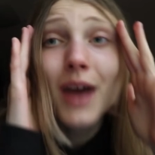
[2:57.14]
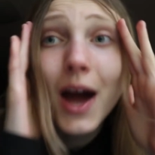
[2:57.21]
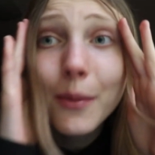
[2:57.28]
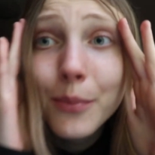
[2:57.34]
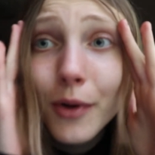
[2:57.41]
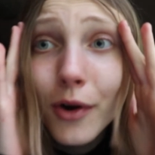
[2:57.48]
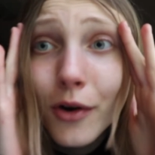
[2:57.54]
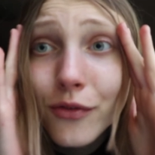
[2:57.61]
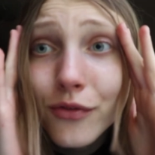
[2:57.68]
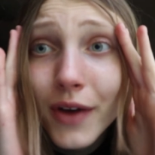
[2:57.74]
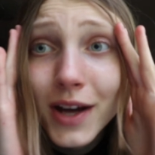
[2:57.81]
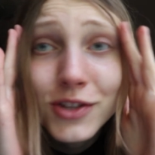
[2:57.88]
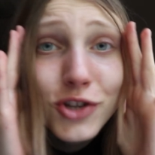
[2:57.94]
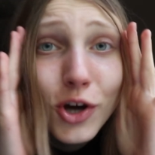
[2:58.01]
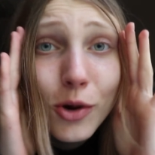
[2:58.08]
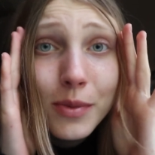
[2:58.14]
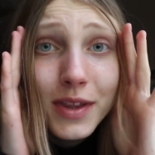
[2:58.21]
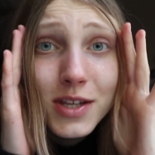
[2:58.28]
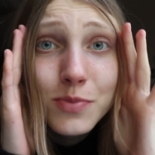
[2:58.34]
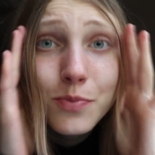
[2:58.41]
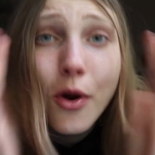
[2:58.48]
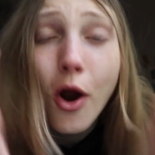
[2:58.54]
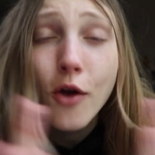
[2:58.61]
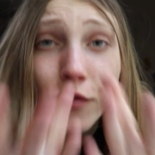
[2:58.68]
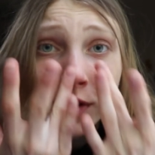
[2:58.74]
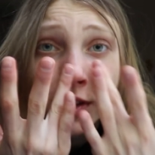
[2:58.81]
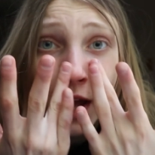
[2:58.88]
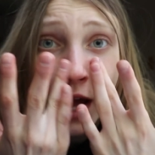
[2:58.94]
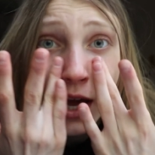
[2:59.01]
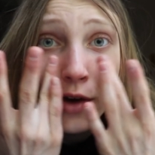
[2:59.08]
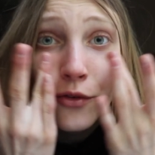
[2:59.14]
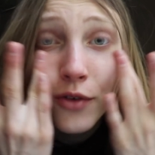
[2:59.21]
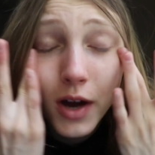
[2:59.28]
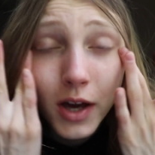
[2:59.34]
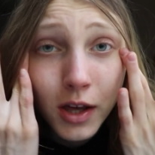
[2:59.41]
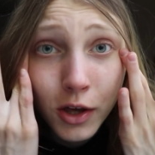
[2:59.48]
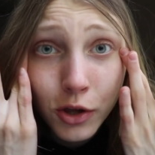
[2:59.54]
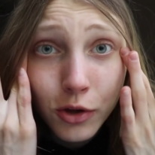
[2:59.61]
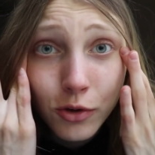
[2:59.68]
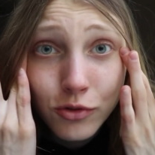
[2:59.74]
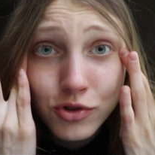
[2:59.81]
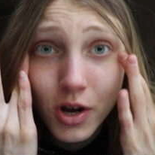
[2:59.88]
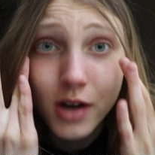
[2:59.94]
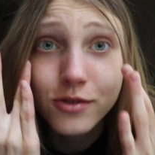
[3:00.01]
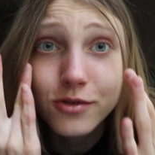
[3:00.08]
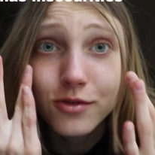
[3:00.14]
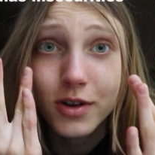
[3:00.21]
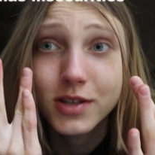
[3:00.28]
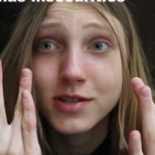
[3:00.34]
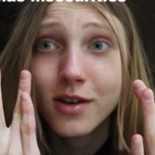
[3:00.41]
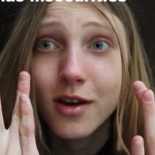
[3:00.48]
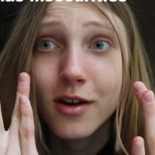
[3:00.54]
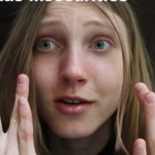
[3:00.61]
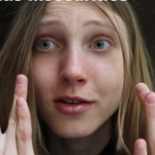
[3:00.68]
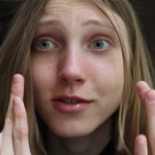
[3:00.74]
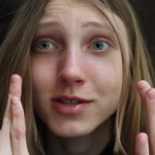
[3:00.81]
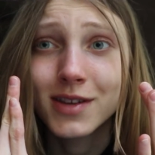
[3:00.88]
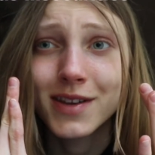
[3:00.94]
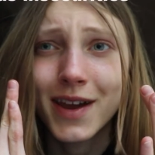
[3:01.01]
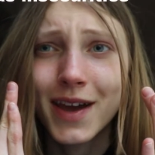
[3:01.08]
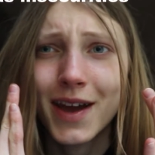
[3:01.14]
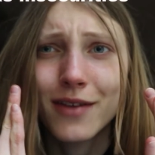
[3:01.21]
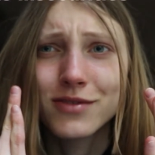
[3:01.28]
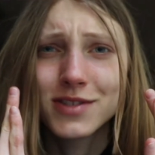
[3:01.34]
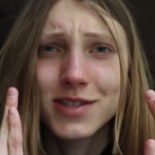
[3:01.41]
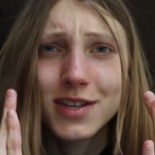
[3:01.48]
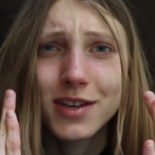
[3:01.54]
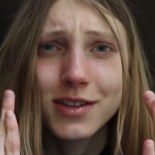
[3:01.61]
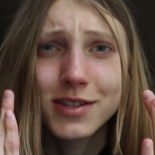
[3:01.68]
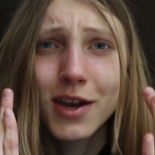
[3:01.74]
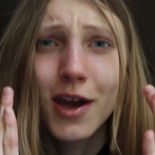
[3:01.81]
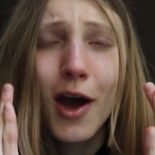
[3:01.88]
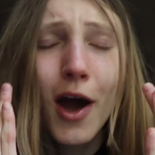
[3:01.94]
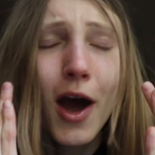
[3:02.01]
not perfect. Nobody's perfect. I have huge under eye circles that I have dealt